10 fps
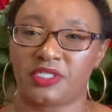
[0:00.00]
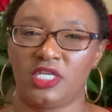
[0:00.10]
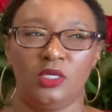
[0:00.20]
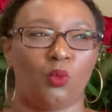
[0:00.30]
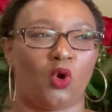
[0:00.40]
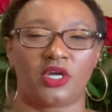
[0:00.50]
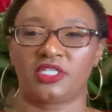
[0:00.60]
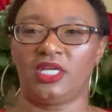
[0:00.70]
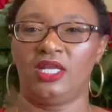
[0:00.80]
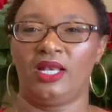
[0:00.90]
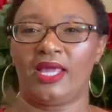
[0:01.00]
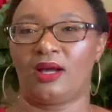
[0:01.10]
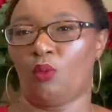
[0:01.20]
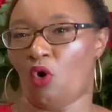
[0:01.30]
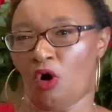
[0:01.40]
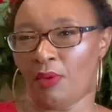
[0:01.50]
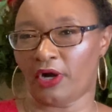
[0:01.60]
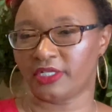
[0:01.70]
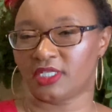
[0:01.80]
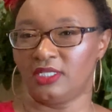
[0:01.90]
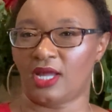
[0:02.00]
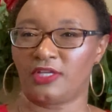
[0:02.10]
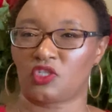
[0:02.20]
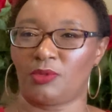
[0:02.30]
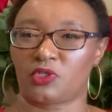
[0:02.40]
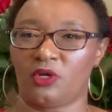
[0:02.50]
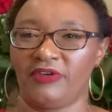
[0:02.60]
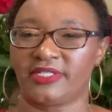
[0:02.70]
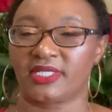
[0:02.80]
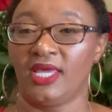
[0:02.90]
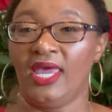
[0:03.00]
He worked in like a Walmart in customer service,